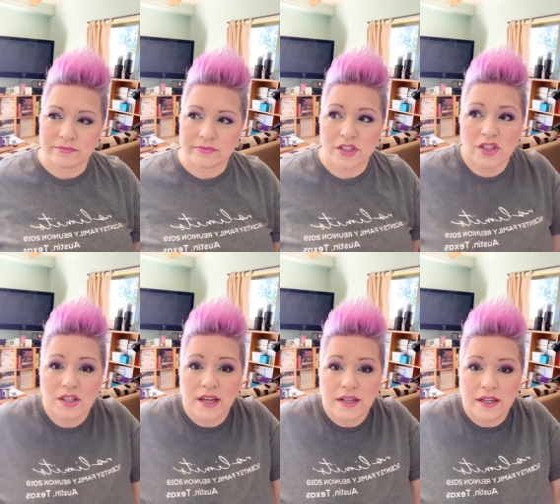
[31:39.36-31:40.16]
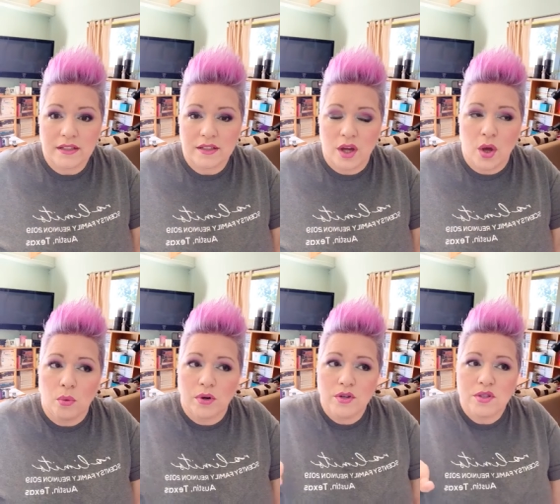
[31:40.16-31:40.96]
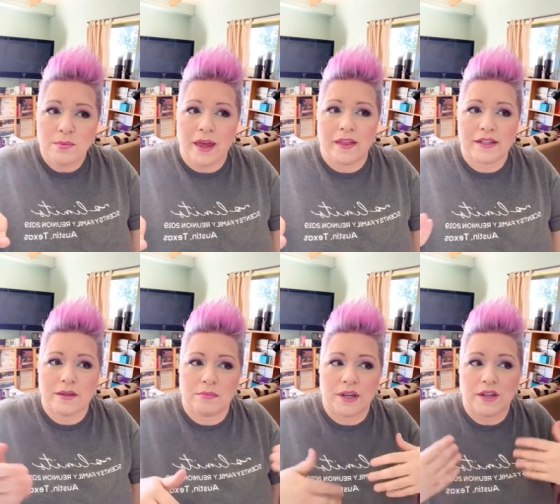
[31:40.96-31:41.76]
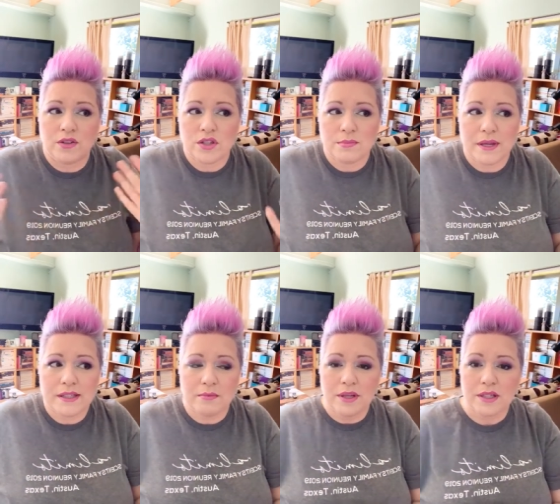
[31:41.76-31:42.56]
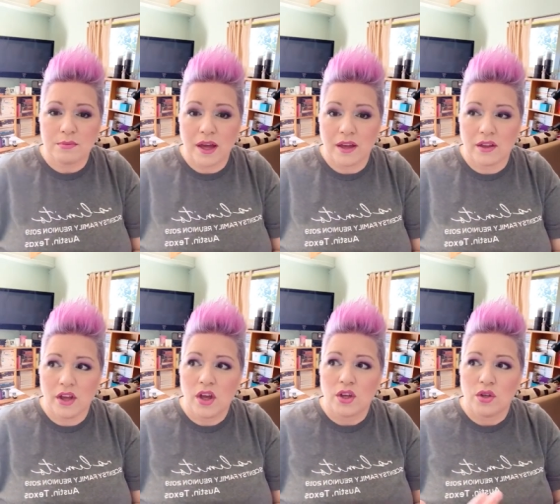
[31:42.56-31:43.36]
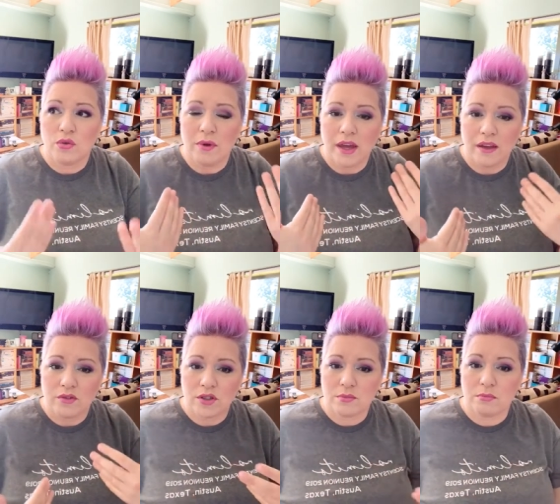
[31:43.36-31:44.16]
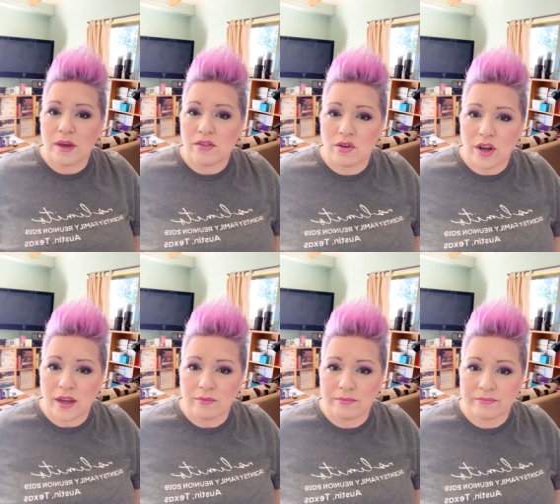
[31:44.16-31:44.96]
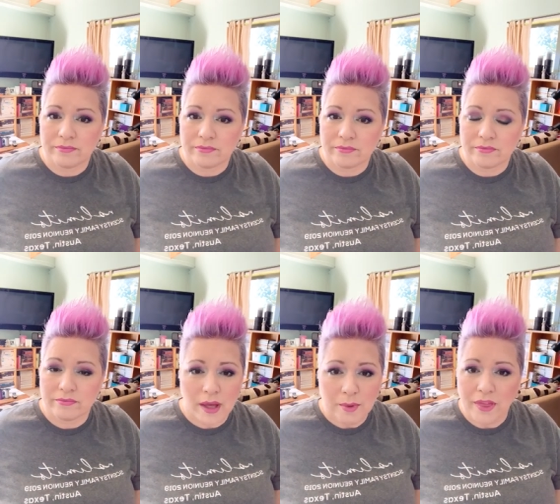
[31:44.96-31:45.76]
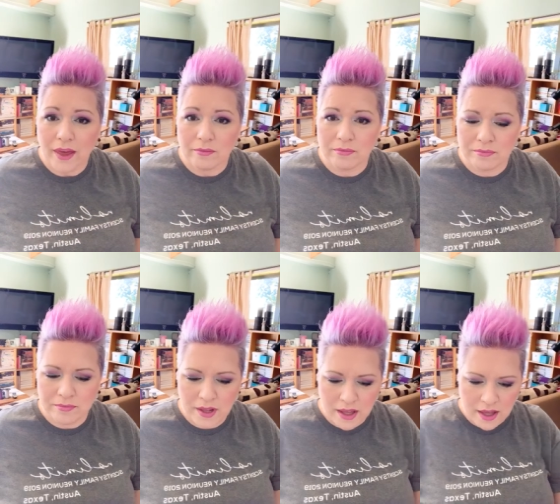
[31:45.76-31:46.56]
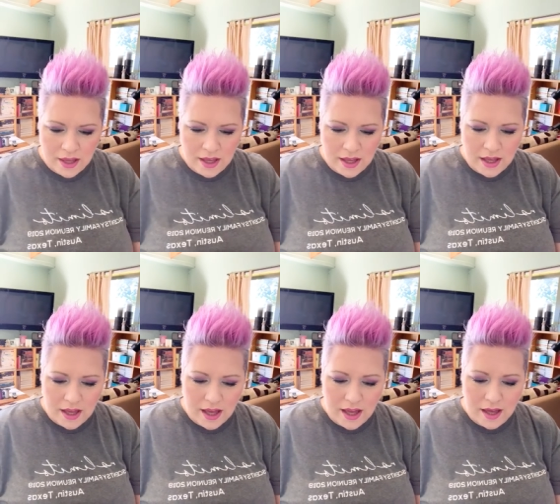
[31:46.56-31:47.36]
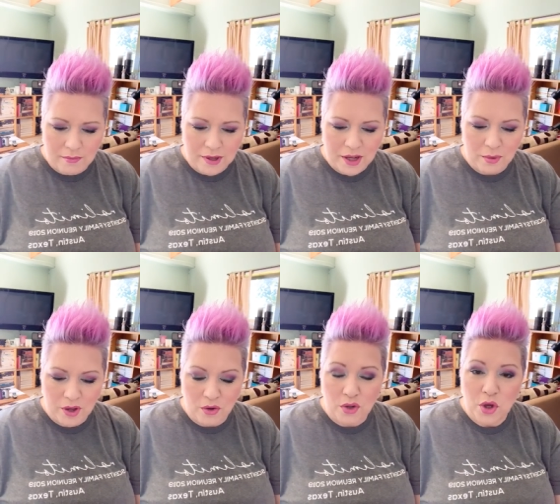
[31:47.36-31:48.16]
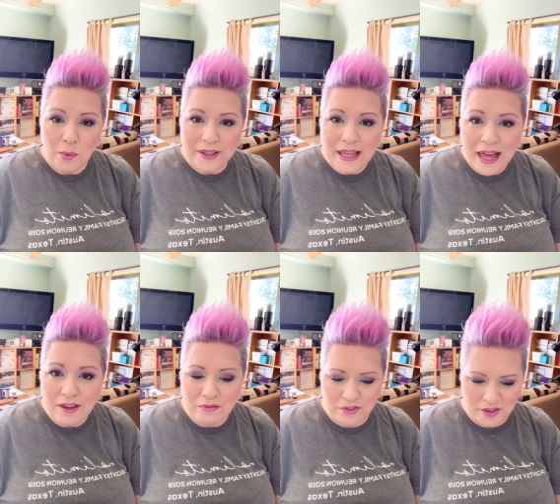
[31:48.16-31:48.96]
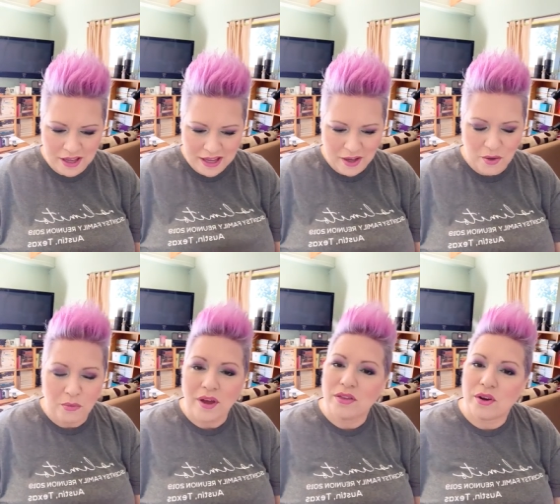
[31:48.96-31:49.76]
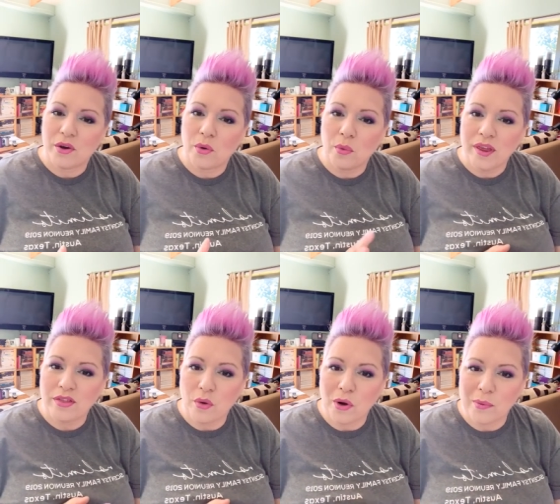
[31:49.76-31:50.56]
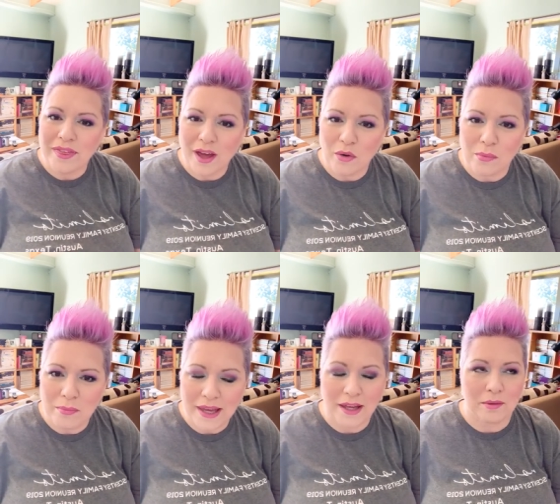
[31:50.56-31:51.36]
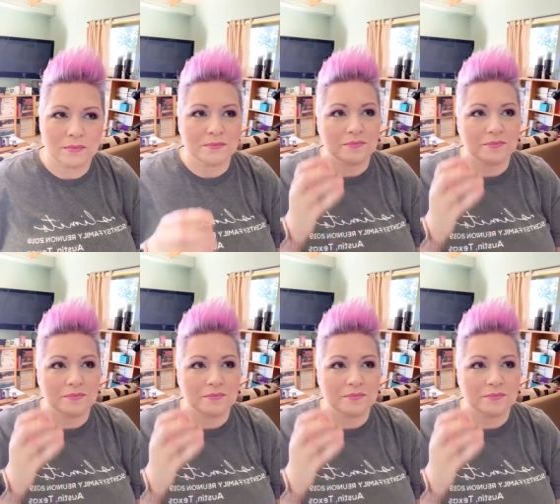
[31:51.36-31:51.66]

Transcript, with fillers: It just kind of does. When you smile at somebody and you just make somebody smile, you may have just made their day. How about that? Um, here we go. Going live, whether with or without makeup.